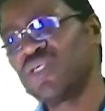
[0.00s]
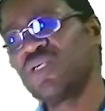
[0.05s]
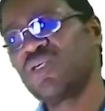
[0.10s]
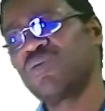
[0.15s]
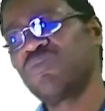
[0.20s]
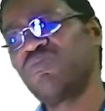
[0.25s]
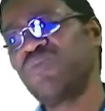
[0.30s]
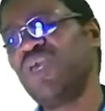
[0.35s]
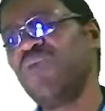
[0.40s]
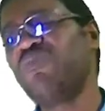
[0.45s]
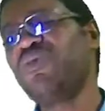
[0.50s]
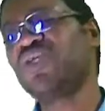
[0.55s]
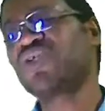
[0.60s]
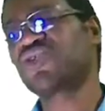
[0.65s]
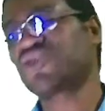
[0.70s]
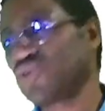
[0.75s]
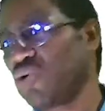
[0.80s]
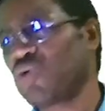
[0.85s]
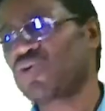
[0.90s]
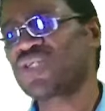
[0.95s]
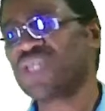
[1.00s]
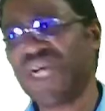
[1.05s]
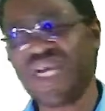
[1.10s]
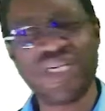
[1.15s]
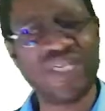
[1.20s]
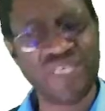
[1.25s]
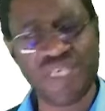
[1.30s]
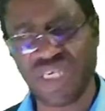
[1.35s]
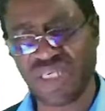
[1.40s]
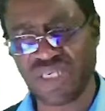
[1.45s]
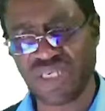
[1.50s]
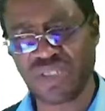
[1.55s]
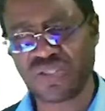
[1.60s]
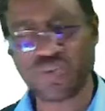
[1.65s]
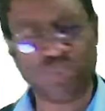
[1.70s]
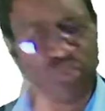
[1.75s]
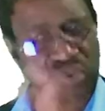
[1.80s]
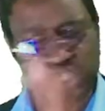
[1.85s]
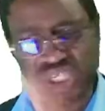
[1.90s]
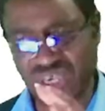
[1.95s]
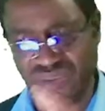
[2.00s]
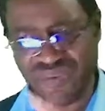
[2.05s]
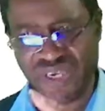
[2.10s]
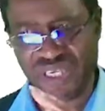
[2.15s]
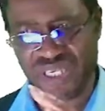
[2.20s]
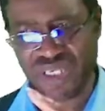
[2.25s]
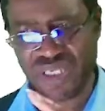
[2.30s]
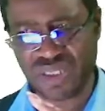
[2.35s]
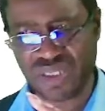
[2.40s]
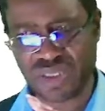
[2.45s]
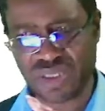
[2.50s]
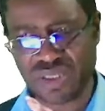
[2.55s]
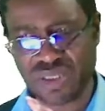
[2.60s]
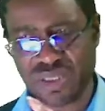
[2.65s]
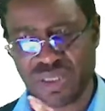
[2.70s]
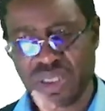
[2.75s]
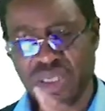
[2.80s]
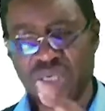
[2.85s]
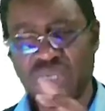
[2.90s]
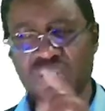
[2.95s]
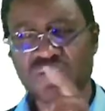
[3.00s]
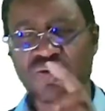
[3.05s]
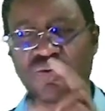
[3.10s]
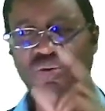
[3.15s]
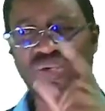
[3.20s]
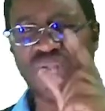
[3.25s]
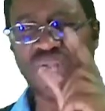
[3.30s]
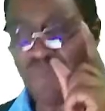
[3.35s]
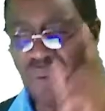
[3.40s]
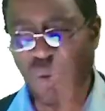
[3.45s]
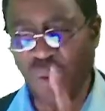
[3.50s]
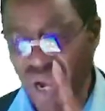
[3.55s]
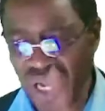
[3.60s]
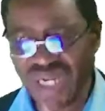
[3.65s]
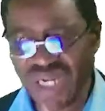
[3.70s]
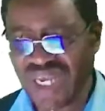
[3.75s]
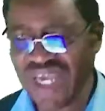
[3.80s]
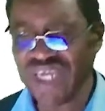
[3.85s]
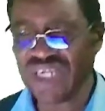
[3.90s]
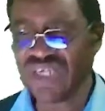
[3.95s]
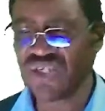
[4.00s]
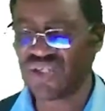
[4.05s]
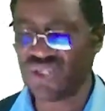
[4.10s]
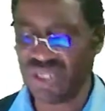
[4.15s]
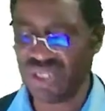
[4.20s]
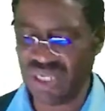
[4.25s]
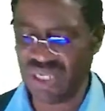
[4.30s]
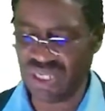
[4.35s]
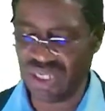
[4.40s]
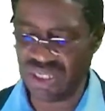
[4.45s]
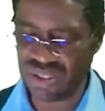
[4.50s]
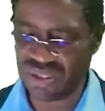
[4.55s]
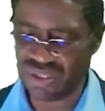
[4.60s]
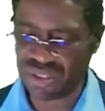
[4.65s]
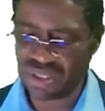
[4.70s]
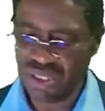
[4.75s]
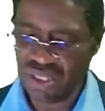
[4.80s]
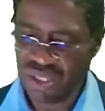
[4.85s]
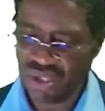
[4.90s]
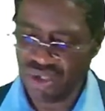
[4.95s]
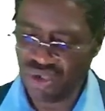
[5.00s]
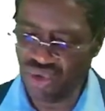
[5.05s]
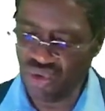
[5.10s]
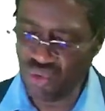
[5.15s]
maybe stocks and data, whichever it is. So number one entry is you